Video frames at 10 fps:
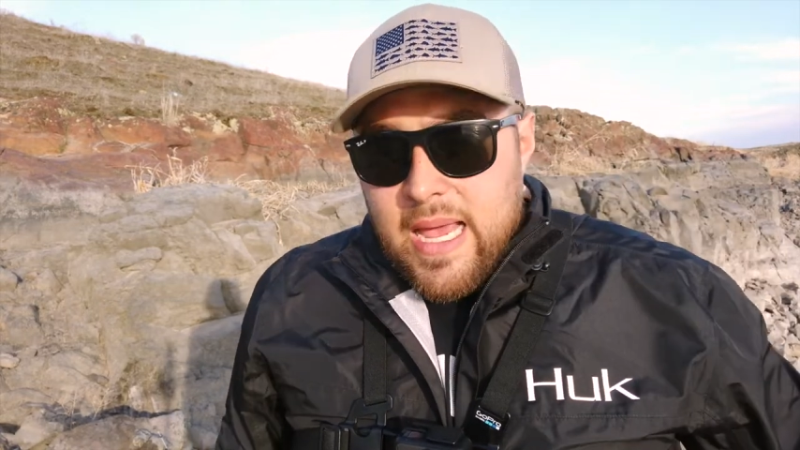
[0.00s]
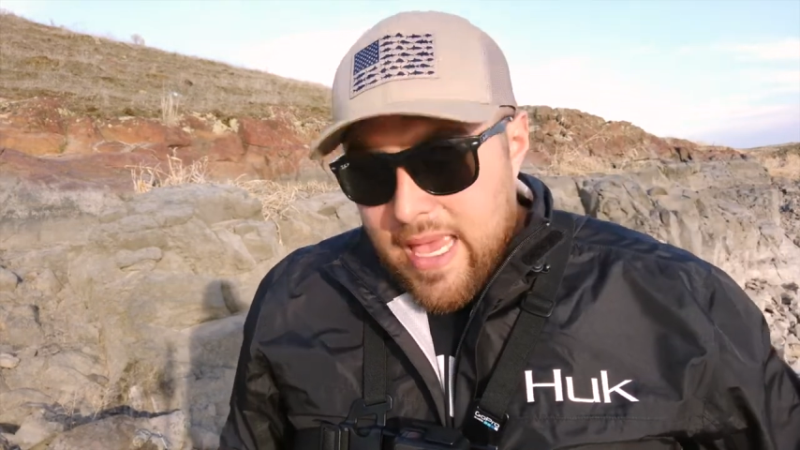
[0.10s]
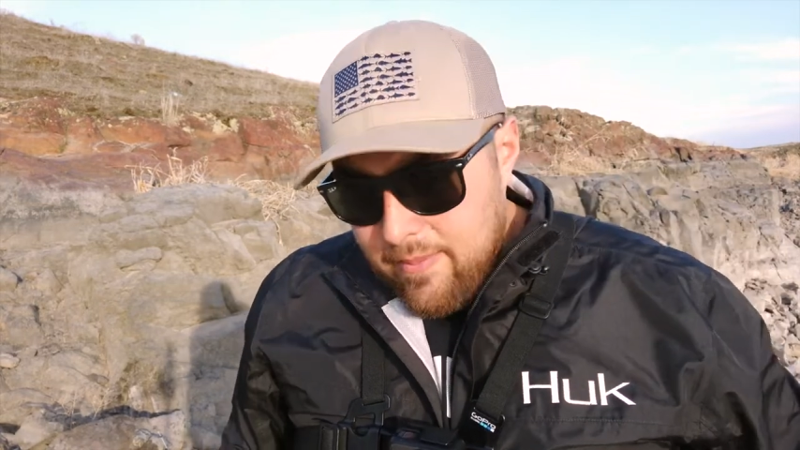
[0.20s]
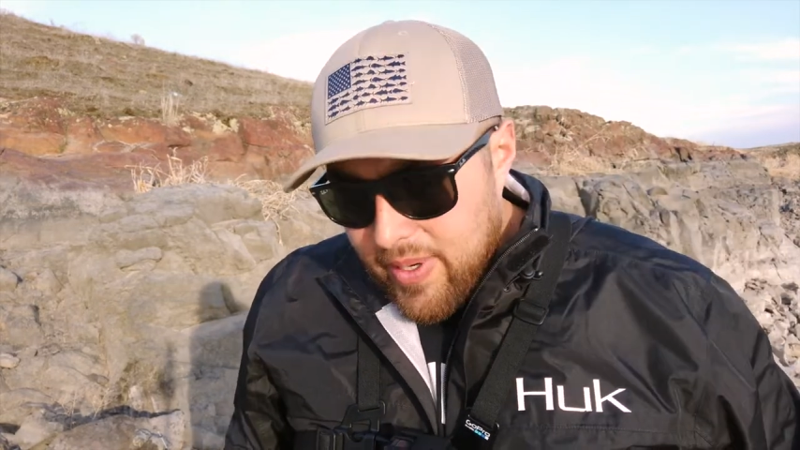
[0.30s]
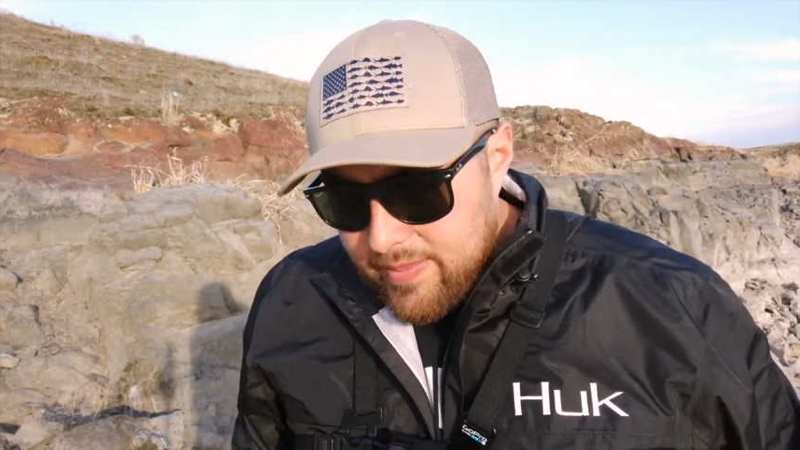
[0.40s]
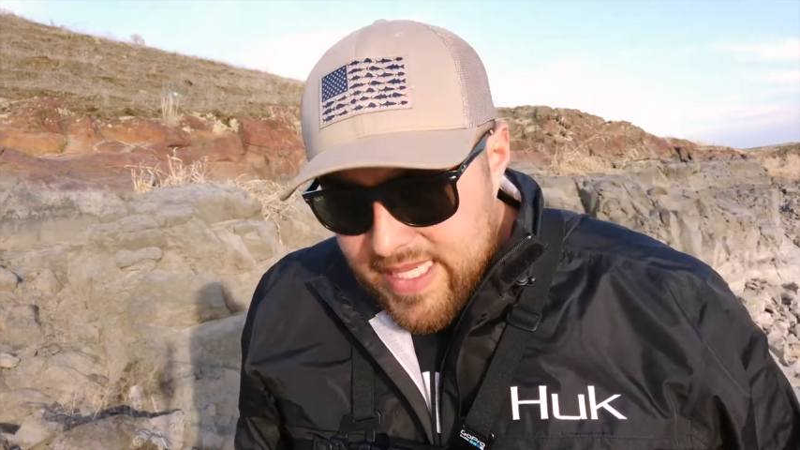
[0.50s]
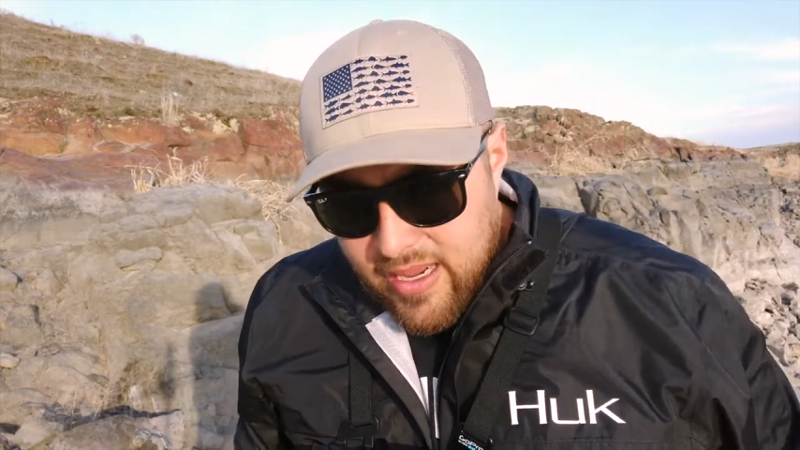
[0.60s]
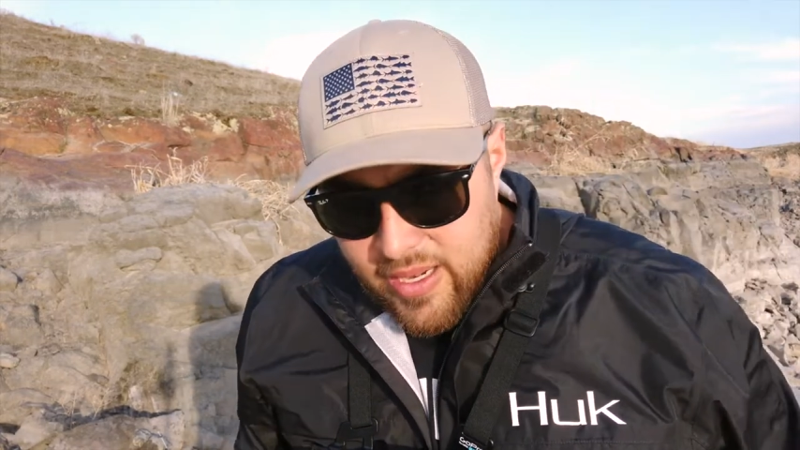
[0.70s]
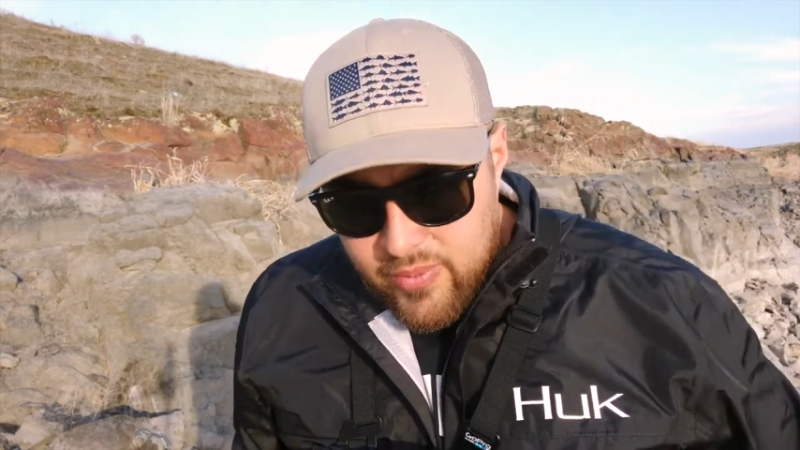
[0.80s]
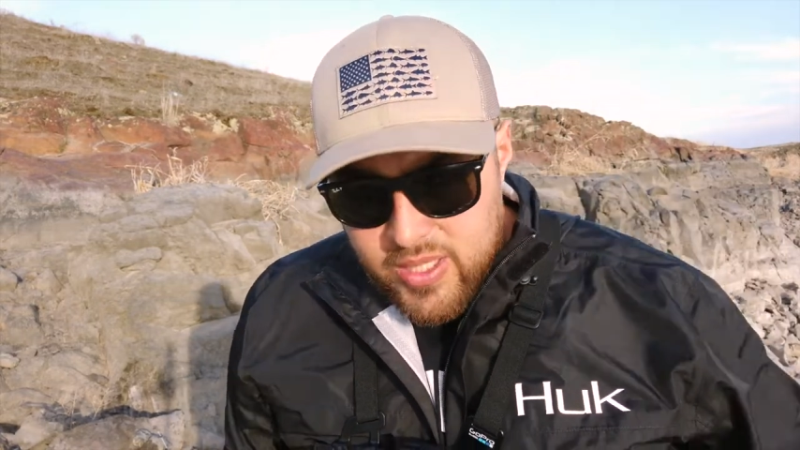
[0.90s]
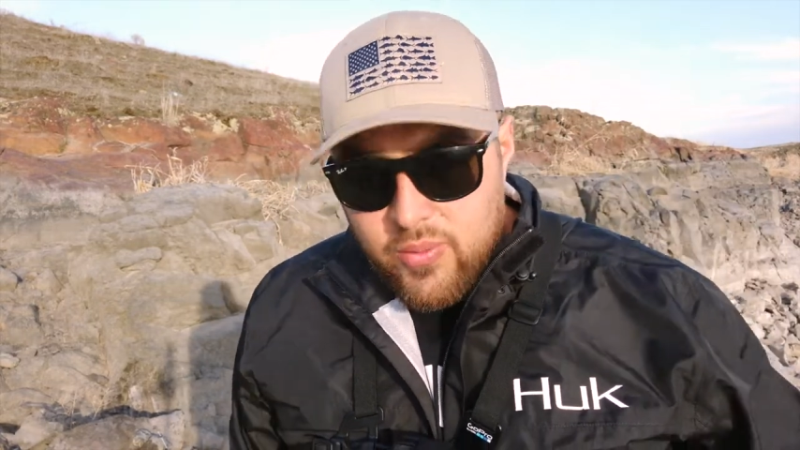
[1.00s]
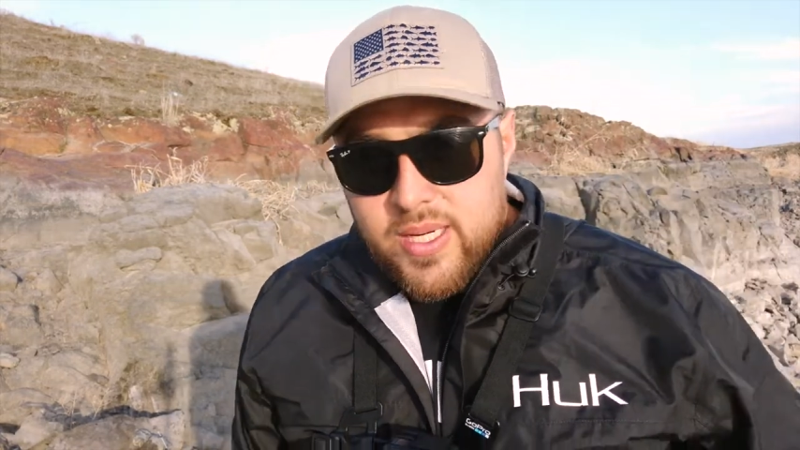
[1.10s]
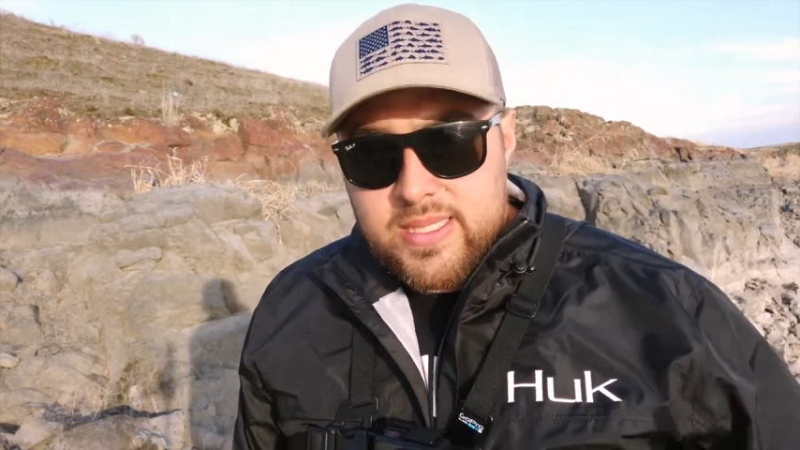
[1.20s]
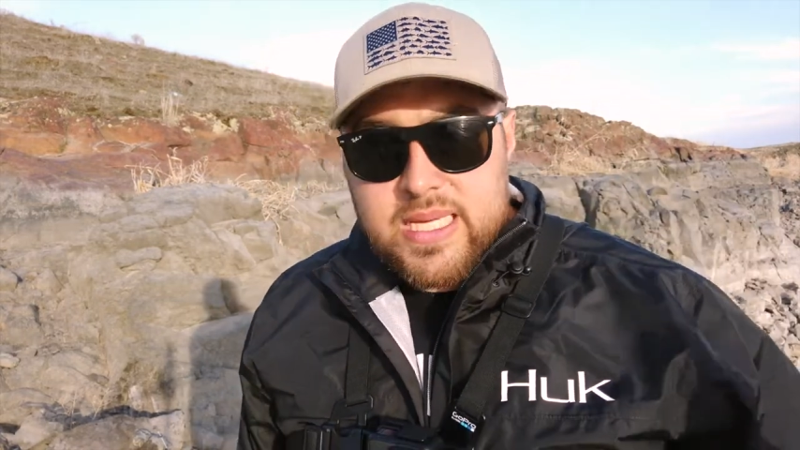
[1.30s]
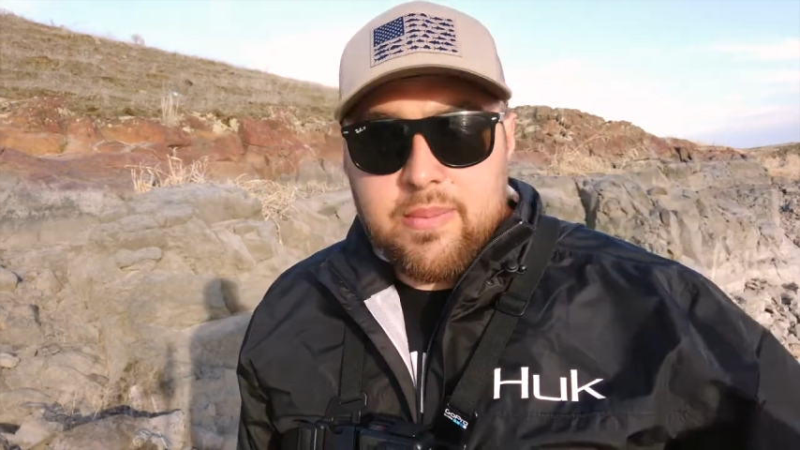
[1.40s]
I am bummed out. I really
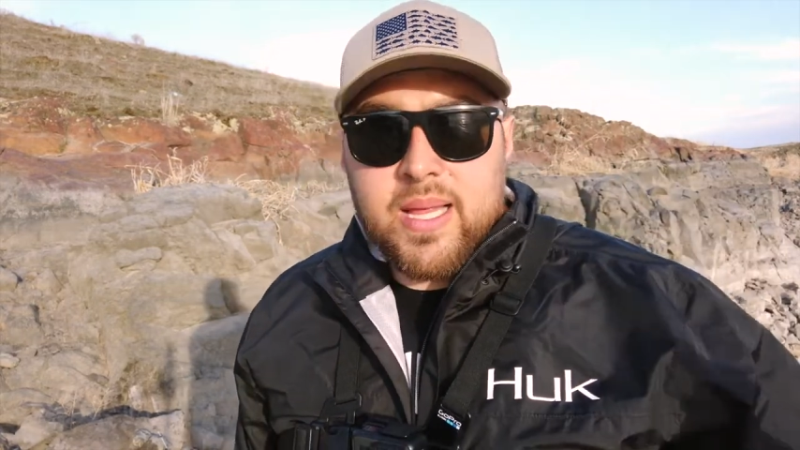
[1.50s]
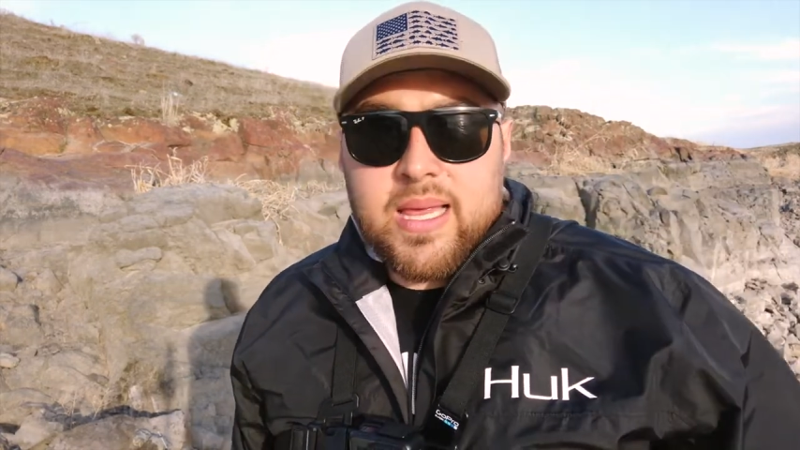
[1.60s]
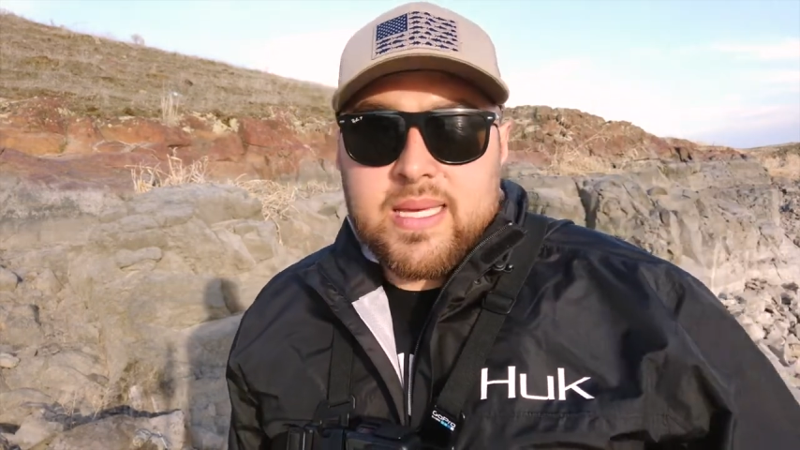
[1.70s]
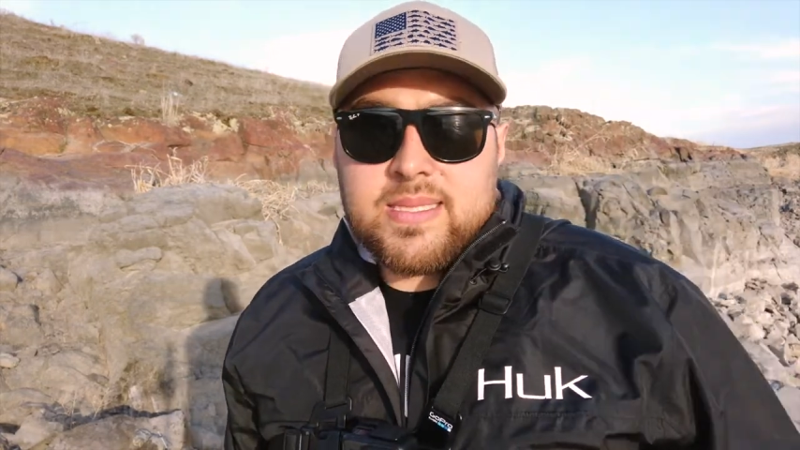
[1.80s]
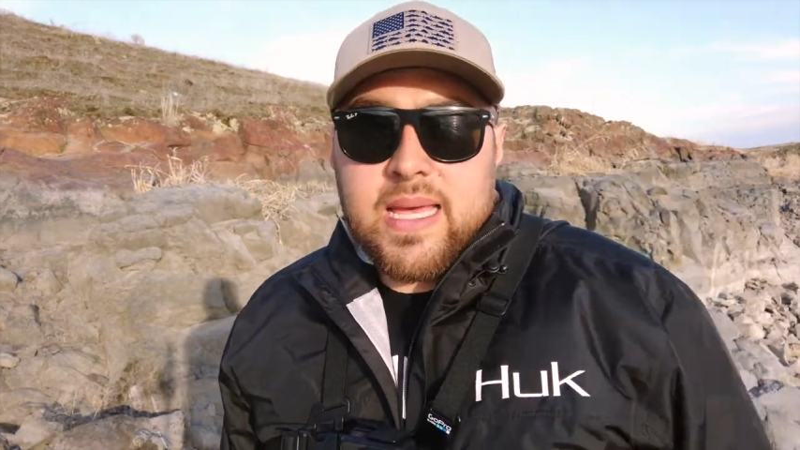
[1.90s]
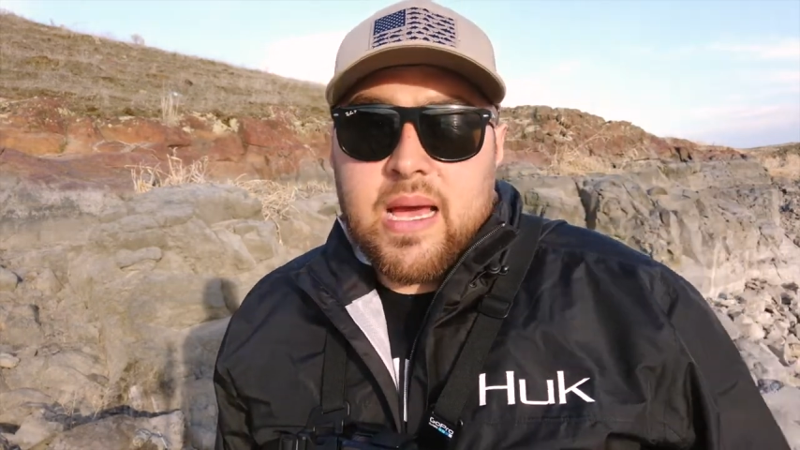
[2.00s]
wanted to get my last day